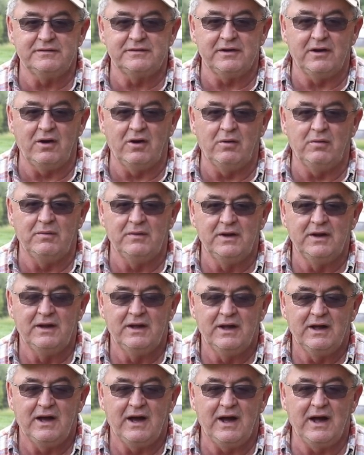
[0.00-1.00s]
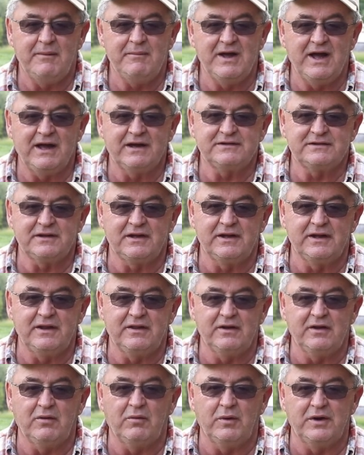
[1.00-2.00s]
So I'm actually
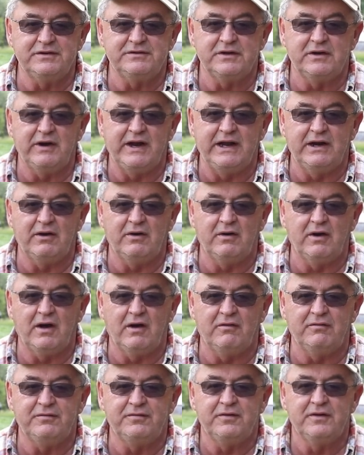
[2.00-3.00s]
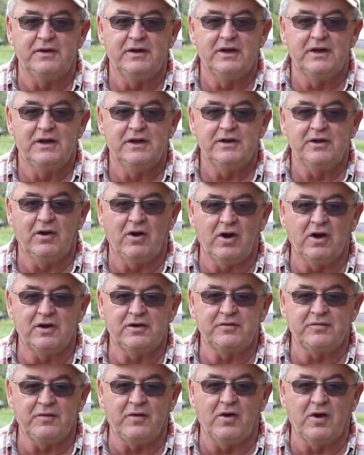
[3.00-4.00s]
the originator of
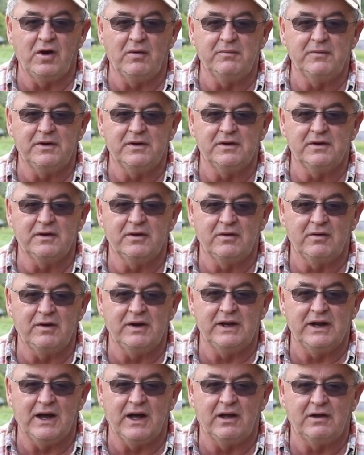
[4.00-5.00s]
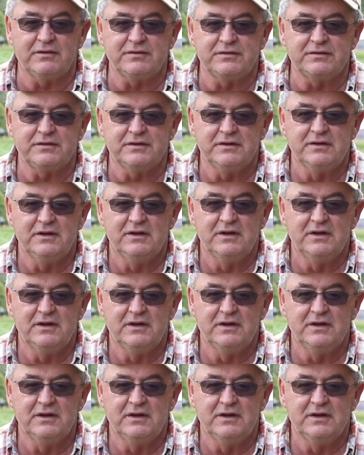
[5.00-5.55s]
Yarnick's farm and greenhouse.